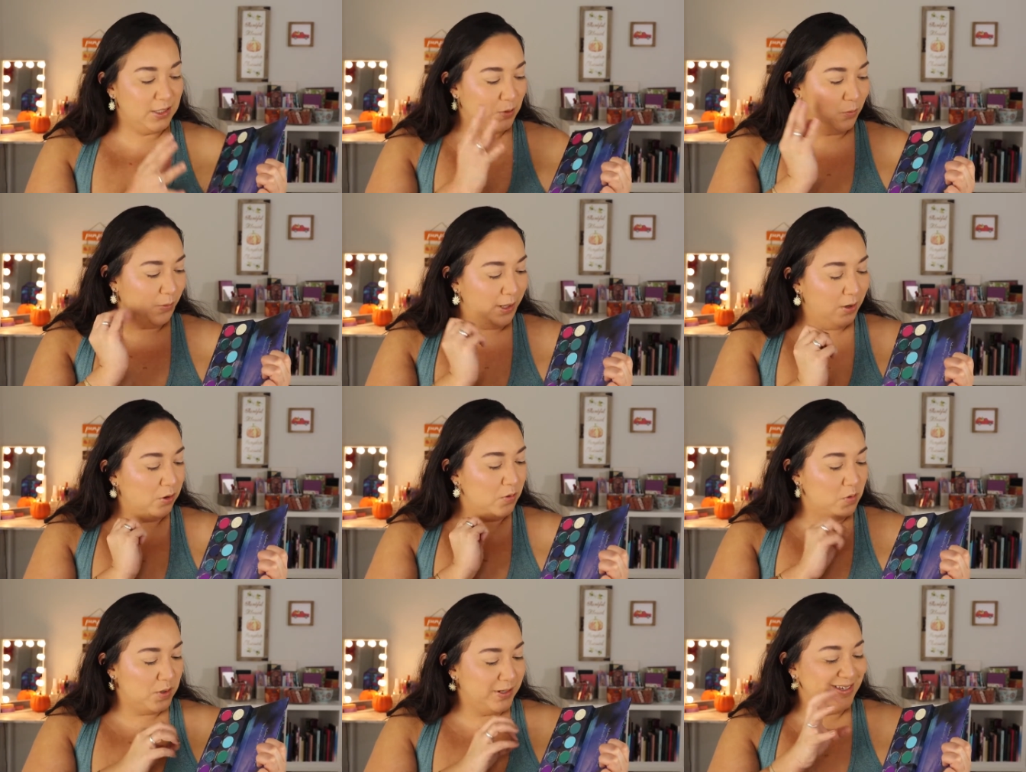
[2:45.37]
So we are
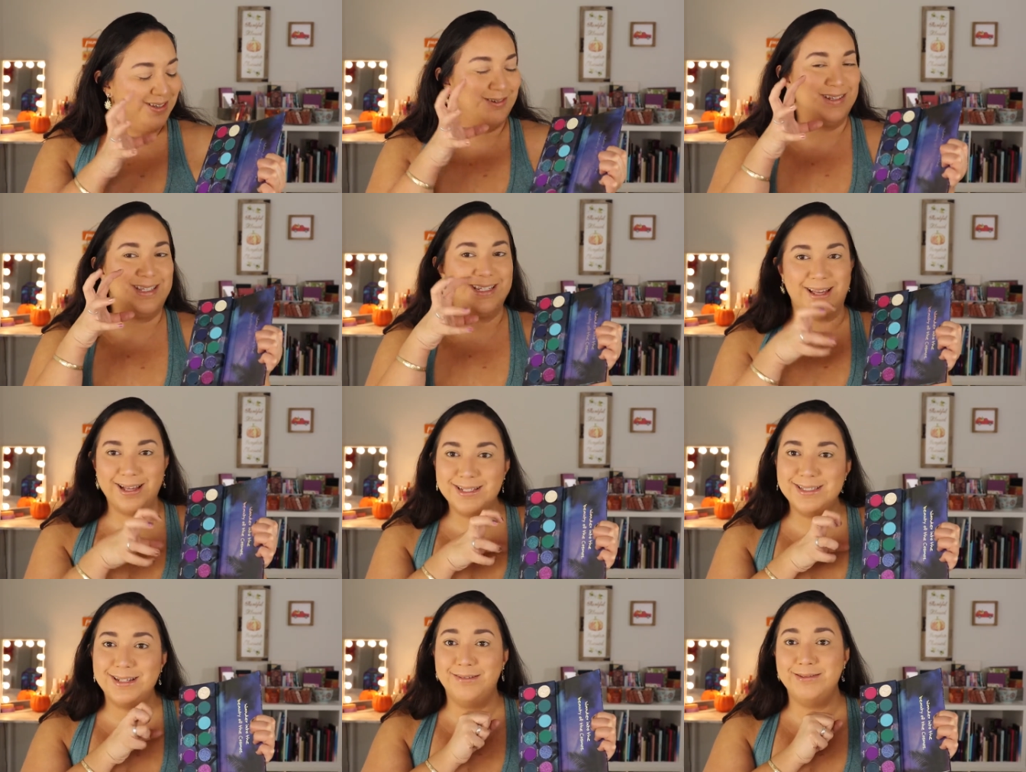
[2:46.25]
going to
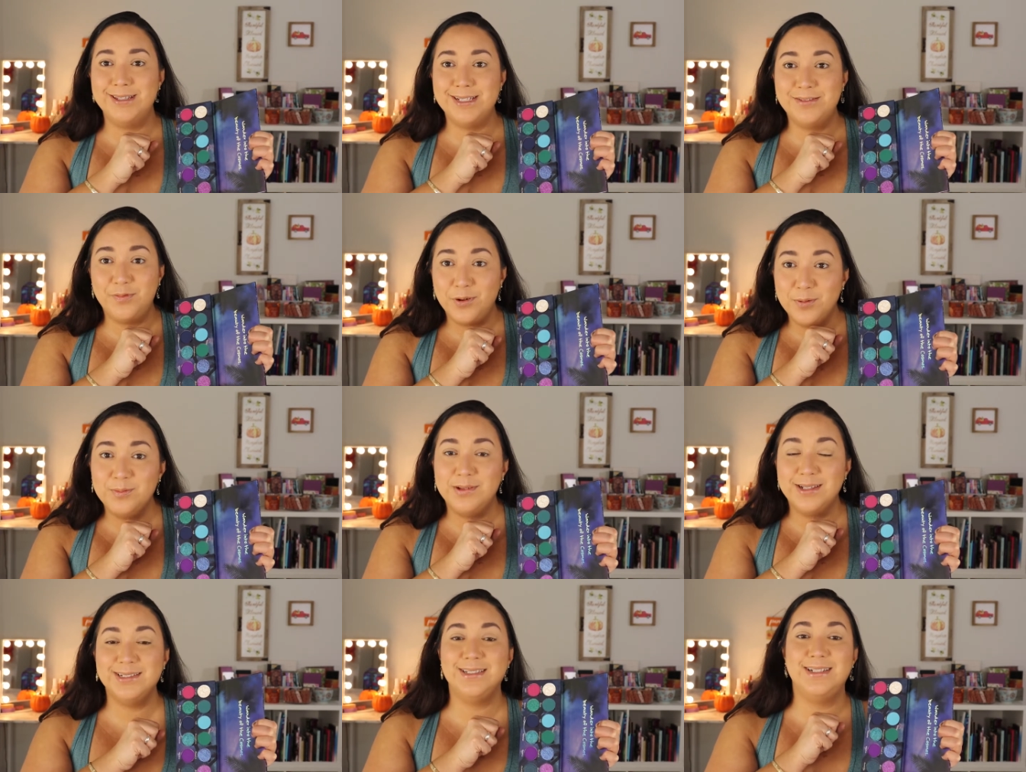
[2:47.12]
test out this
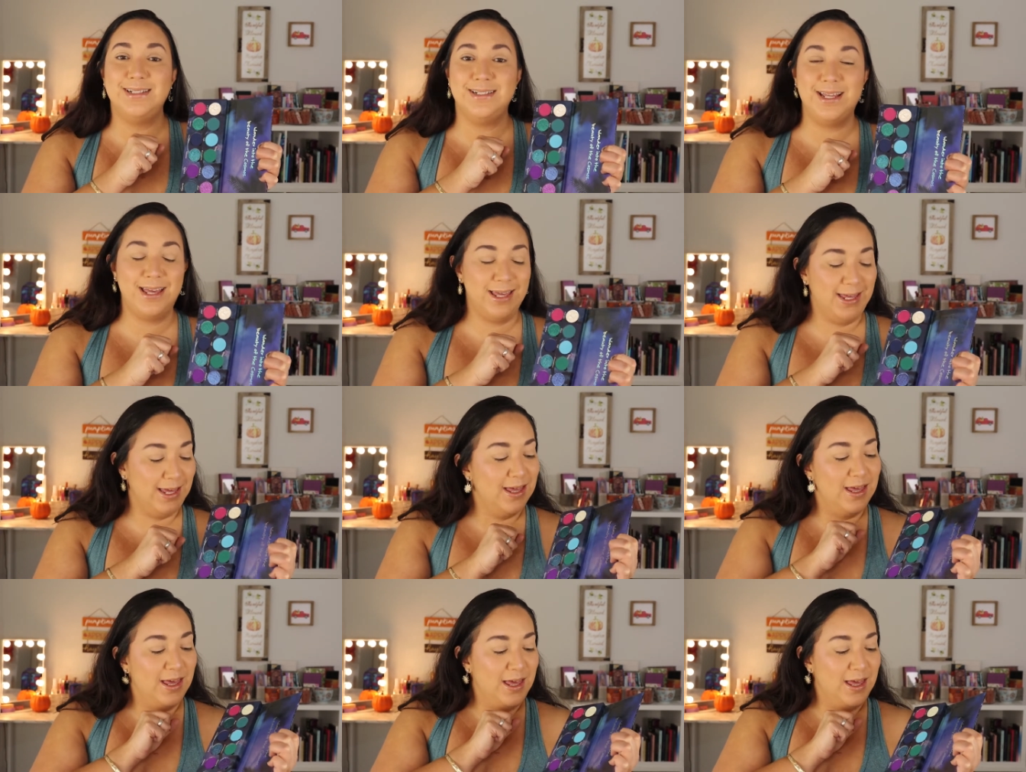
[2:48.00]
formula today